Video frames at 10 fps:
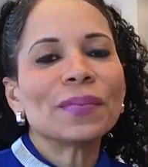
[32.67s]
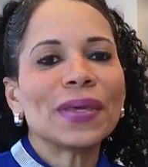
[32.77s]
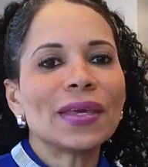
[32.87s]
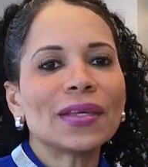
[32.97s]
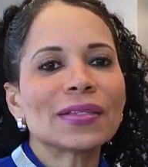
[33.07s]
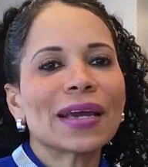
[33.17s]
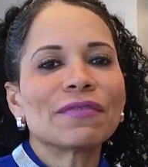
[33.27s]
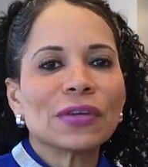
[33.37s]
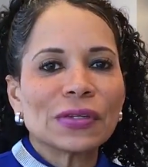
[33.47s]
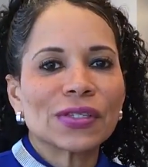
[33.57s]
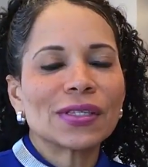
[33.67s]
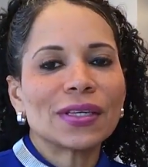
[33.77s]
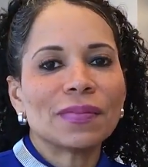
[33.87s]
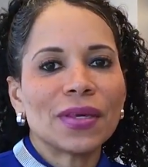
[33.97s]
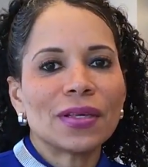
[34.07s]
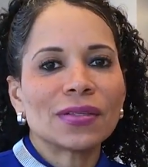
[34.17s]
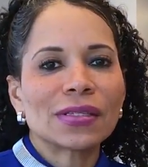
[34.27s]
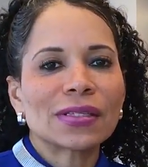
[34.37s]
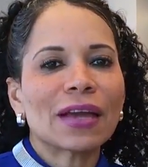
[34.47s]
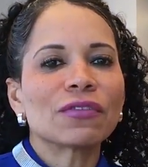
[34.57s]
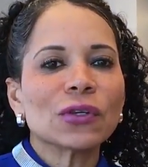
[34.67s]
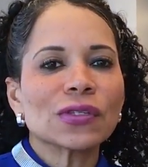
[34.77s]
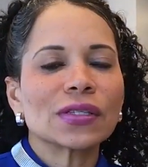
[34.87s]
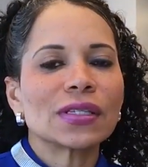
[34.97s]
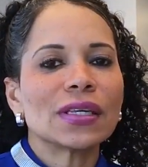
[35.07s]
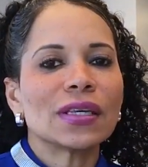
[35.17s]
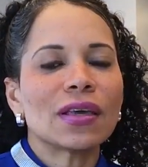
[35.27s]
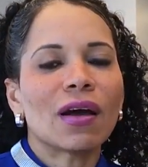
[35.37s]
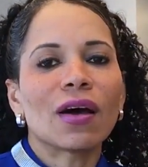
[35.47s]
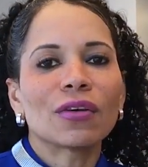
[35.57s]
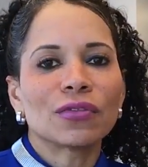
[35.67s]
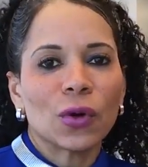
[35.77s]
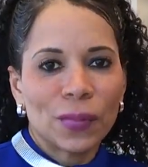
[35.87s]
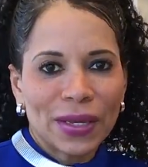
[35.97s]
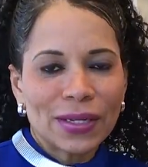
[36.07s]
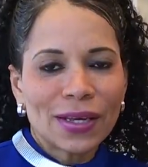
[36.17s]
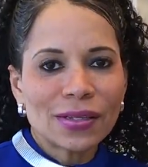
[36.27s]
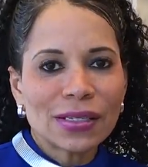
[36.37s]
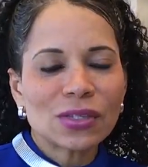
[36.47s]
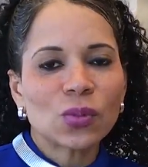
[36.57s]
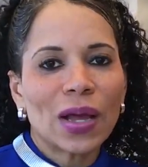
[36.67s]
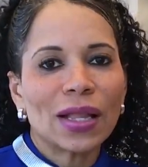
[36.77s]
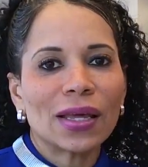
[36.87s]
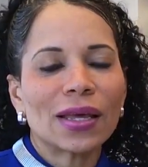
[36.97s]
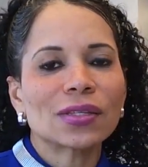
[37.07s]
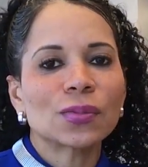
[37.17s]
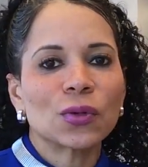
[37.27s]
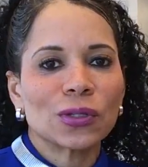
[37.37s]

For me, diversity means diversity diversity of opinions as well as